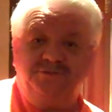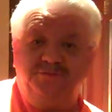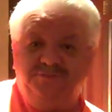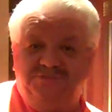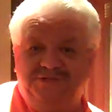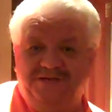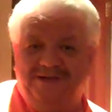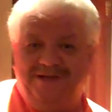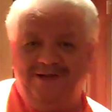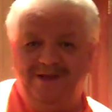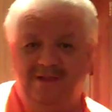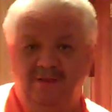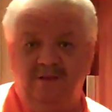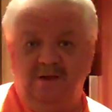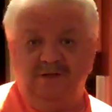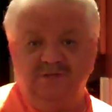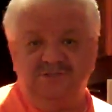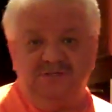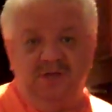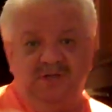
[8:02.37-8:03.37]
some chicken in
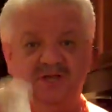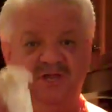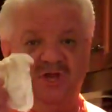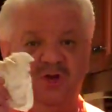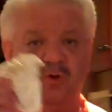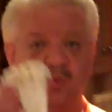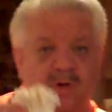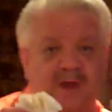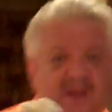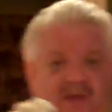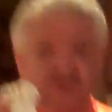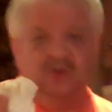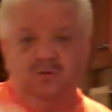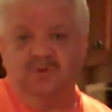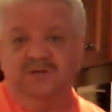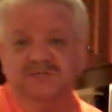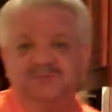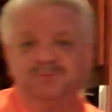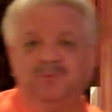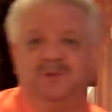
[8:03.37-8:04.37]
there and show you great,
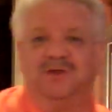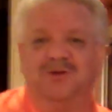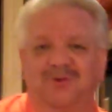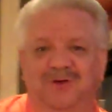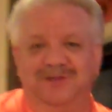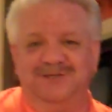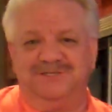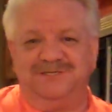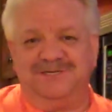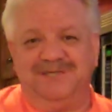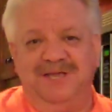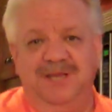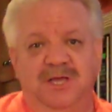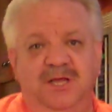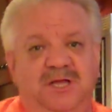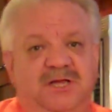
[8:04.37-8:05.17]
crispy, crunchy,